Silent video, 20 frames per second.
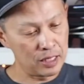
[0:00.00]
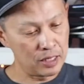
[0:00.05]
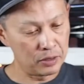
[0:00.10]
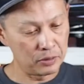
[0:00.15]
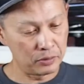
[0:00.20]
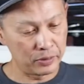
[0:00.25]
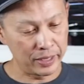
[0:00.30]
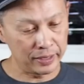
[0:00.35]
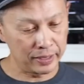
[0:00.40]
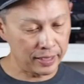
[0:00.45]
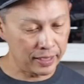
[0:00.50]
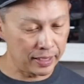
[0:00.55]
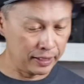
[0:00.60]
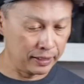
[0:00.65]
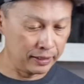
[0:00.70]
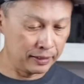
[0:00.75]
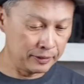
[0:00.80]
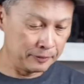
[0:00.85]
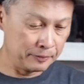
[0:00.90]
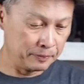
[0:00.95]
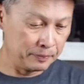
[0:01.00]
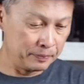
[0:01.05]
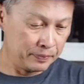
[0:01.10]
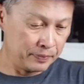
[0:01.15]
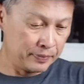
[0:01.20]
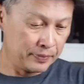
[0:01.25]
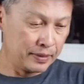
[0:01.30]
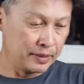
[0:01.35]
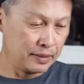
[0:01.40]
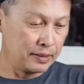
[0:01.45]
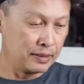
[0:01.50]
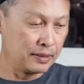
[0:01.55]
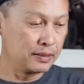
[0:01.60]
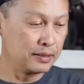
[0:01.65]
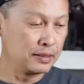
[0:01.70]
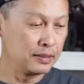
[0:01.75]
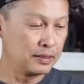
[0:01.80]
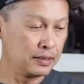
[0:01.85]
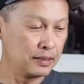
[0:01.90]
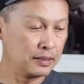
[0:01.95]
right here.
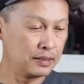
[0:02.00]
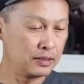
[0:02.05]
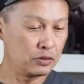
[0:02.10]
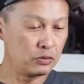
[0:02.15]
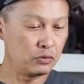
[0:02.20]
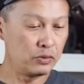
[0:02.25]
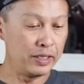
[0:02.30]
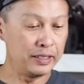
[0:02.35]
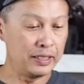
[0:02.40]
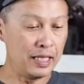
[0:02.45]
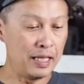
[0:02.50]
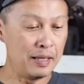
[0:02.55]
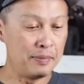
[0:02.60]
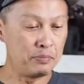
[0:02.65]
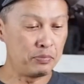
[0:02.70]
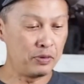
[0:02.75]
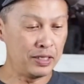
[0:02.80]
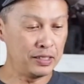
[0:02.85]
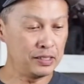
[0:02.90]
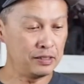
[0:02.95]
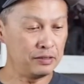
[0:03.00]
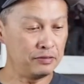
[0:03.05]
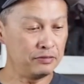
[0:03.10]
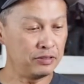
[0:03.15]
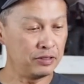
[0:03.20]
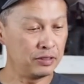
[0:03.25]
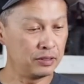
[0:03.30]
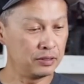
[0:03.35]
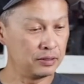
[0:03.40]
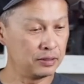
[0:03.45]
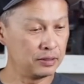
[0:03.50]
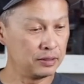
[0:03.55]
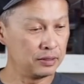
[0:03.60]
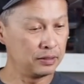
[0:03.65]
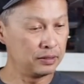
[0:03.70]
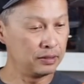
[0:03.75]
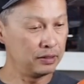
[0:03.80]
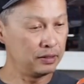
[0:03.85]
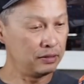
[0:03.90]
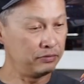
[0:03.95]
Quite impressive
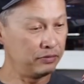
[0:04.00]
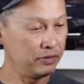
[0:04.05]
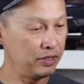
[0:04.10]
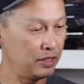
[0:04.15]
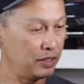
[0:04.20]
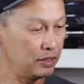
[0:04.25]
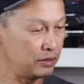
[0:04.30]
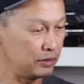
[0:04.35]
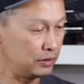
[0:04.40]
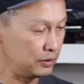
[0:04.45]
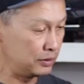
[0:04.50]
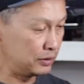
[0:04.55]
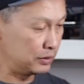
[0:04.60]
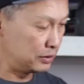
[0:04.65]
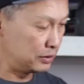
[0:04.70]
little vehicle.